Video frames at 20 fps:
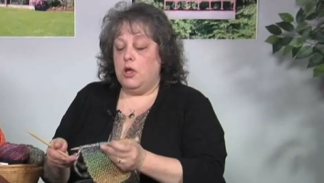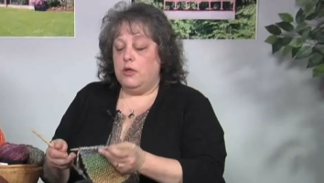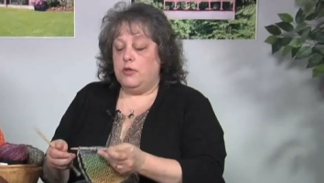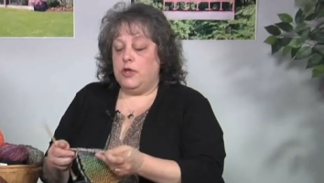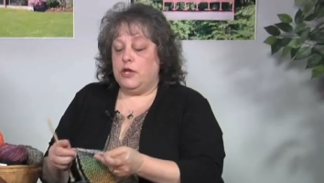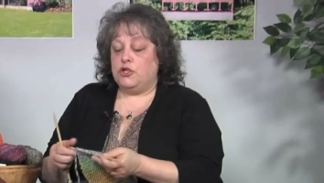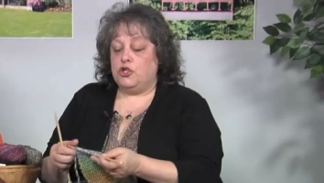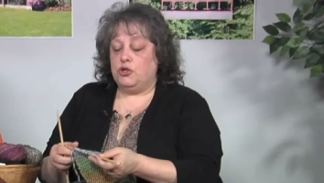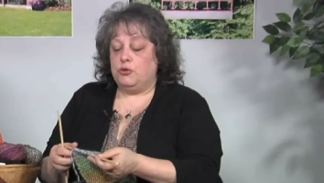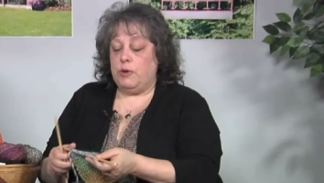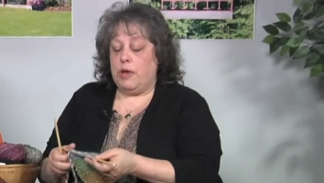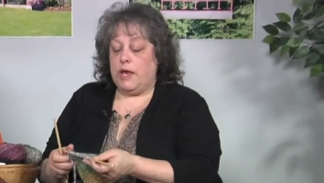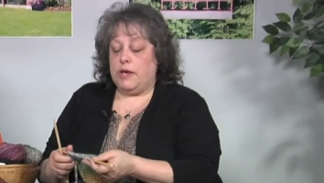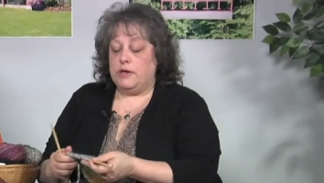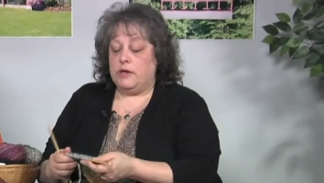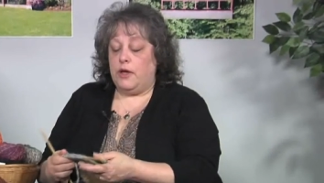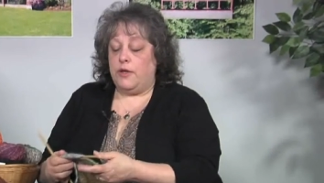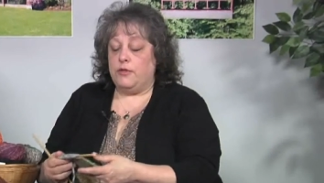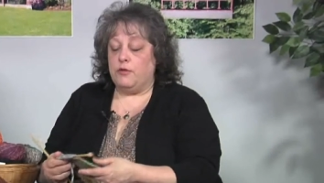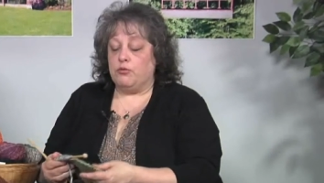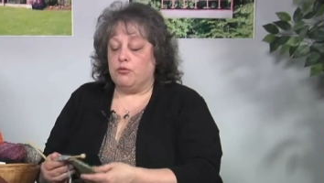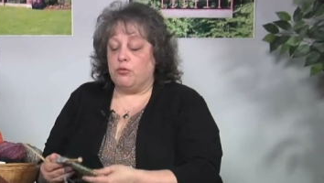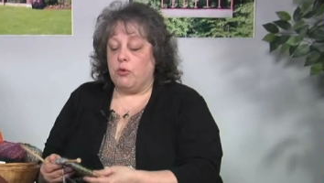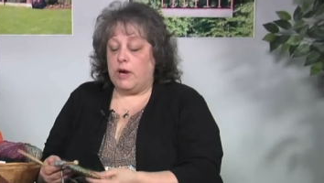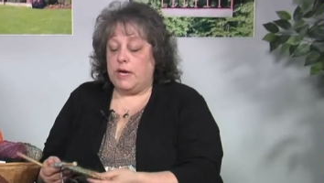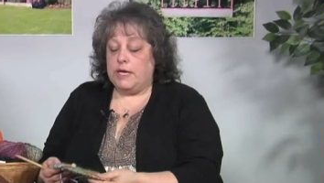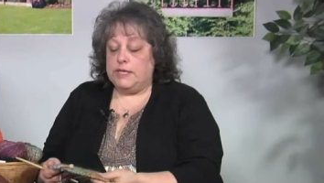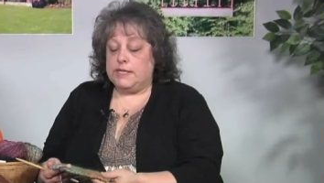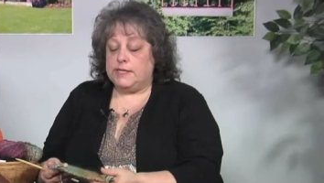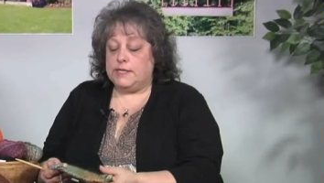that you end on the
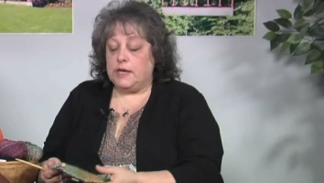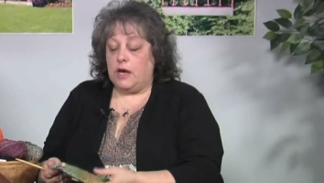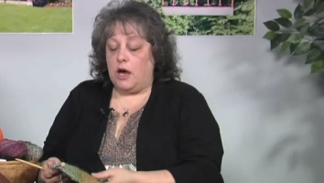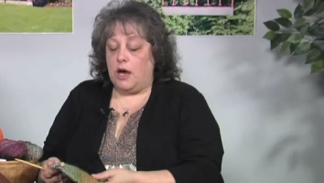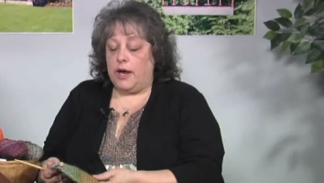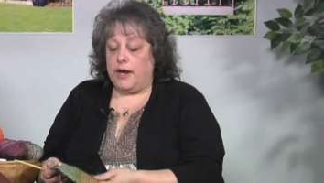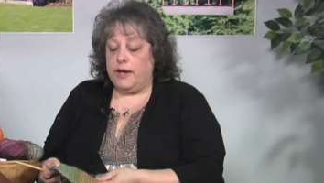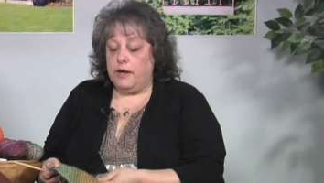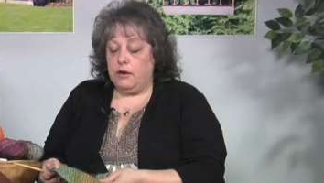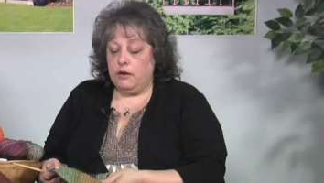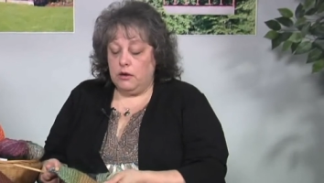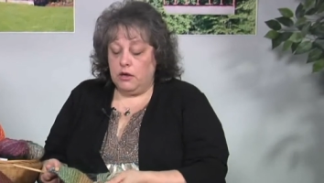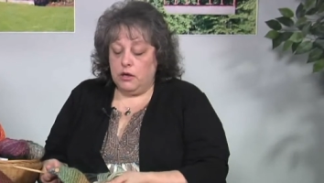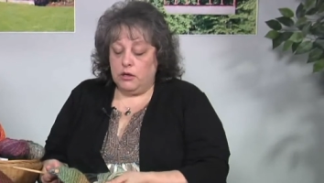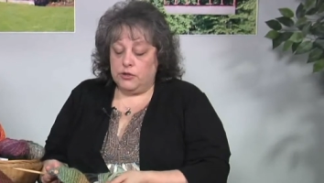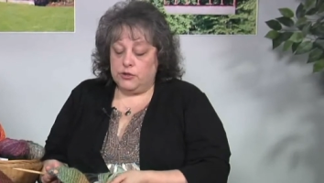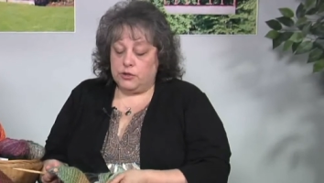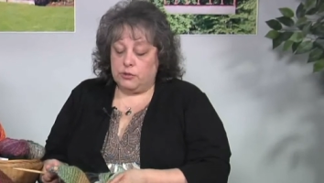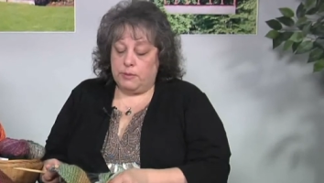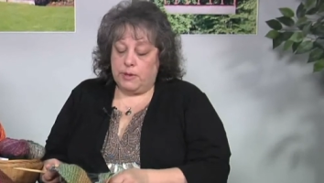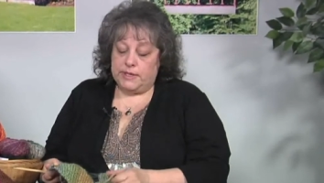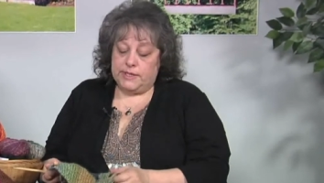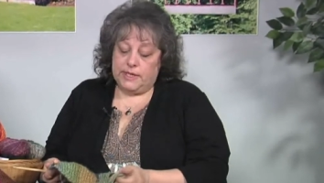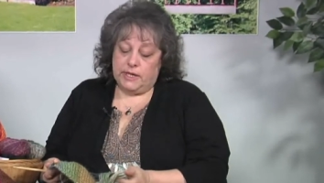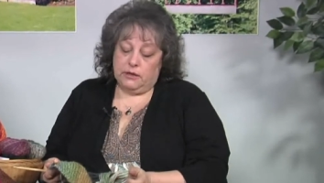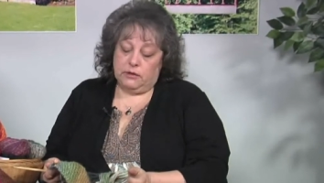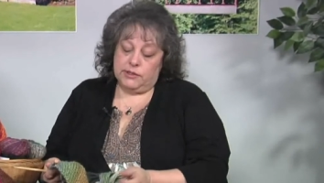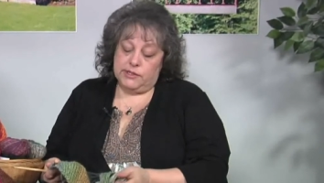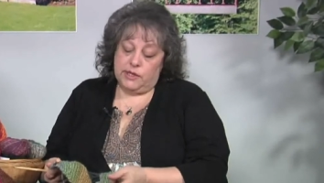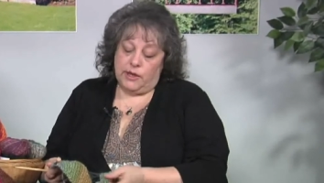right side. So my
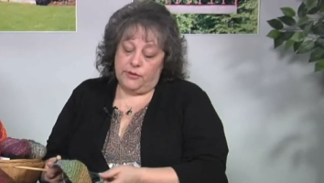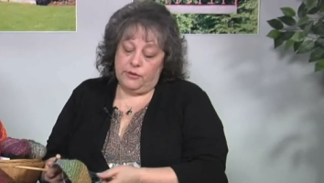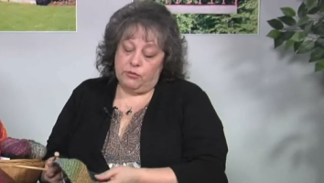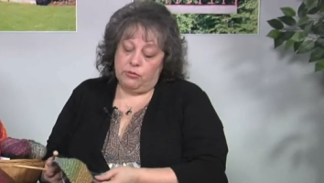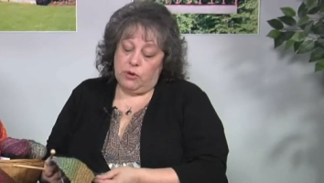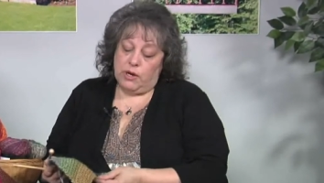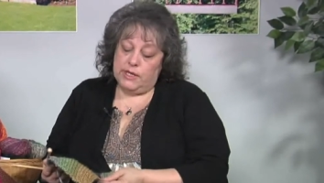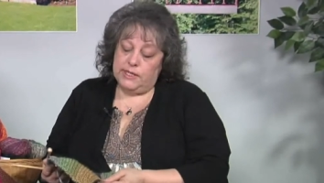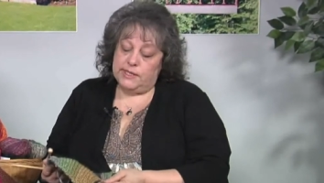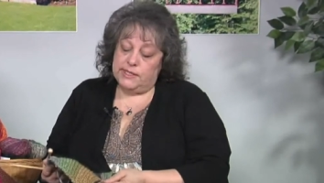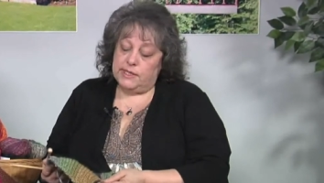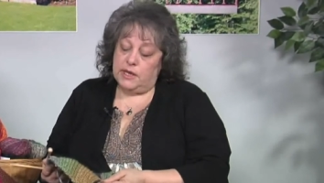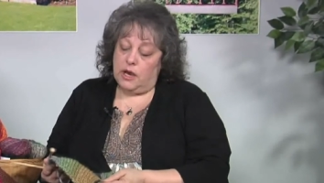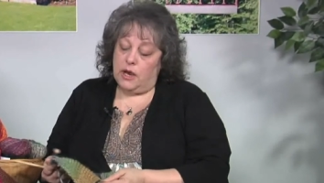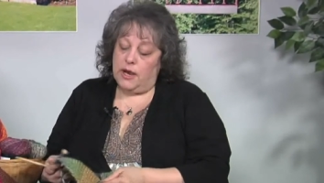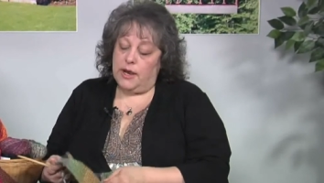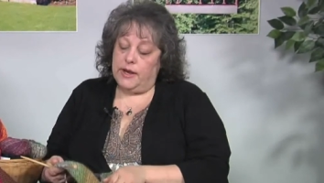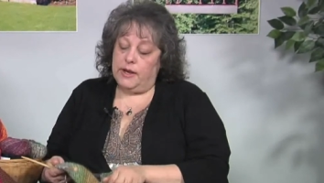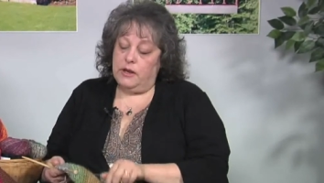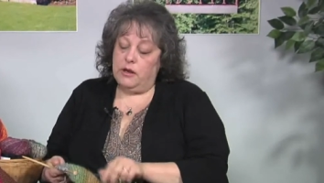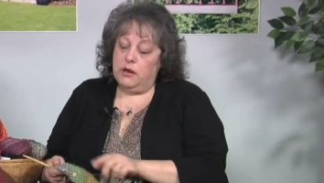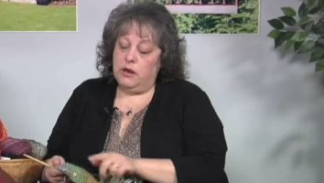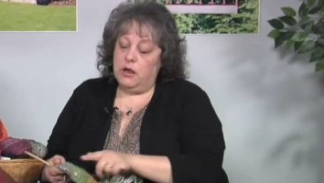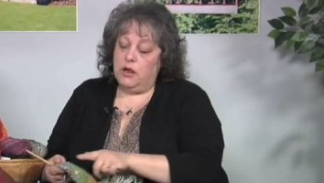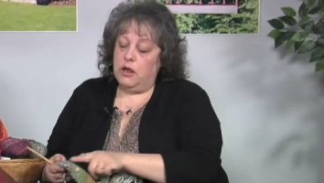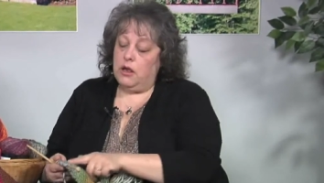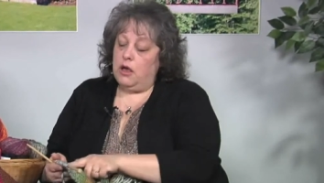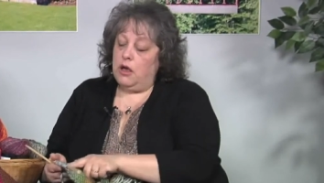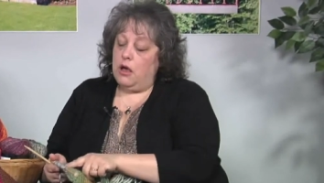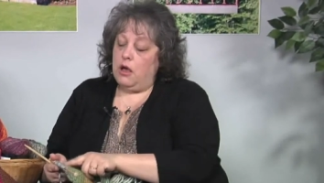tail is on the right side
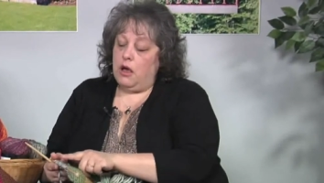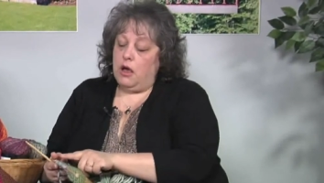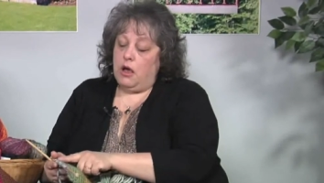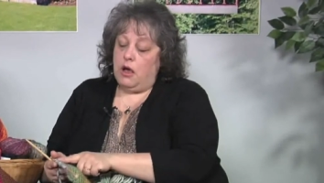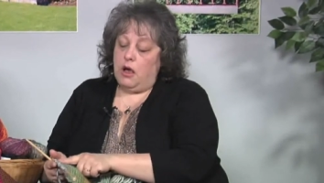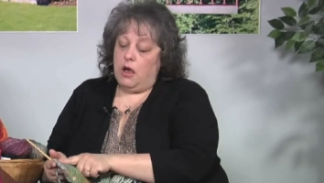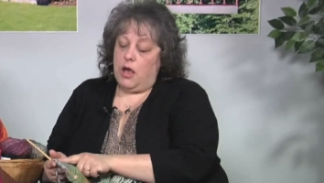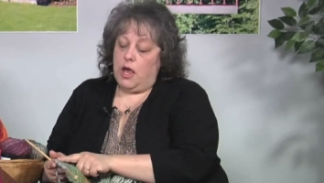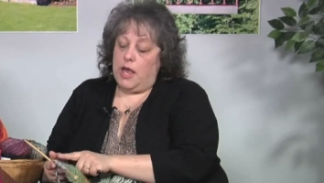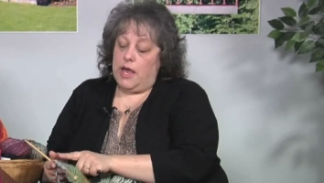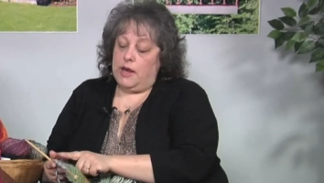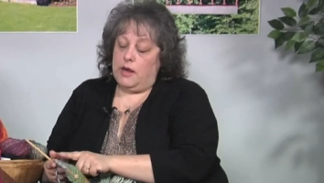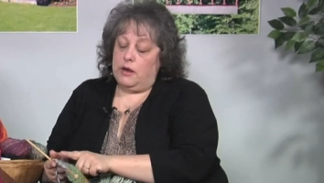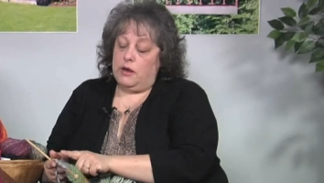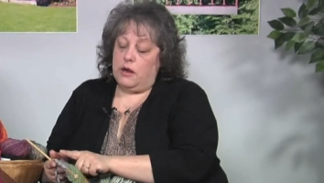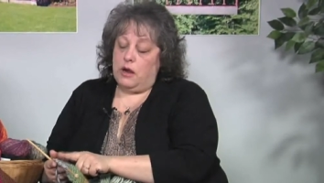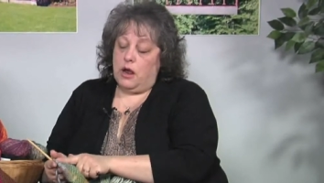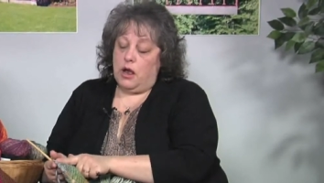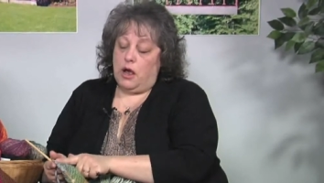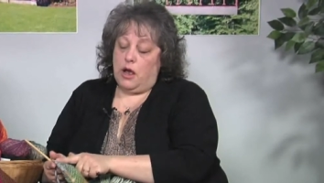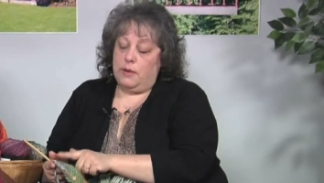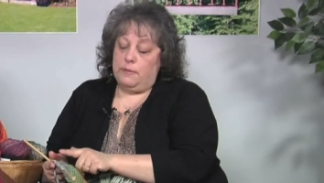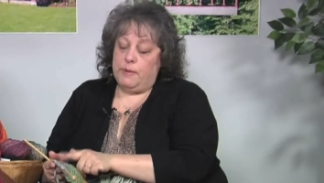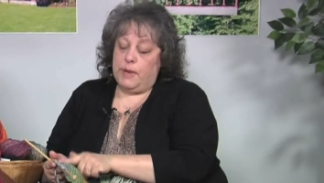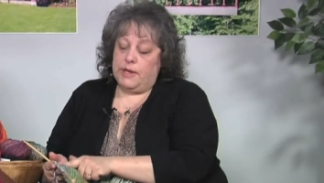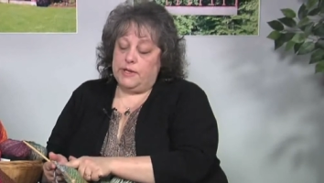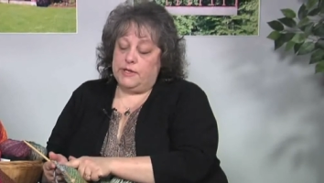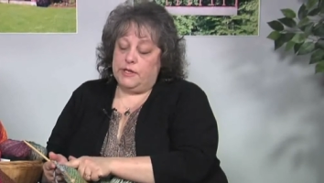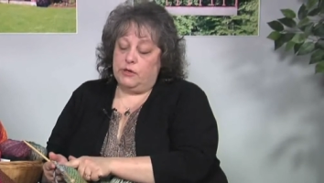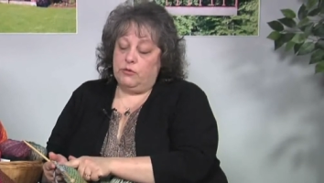and I'm
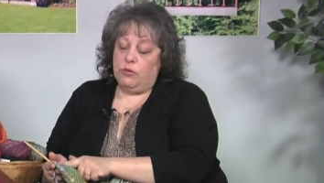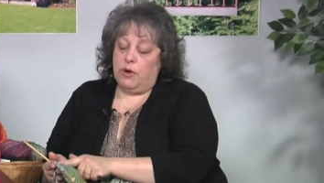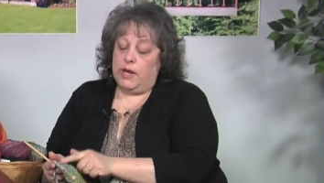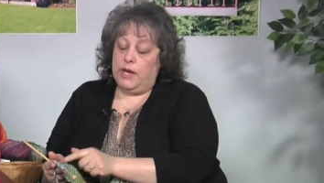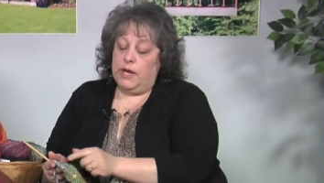ending right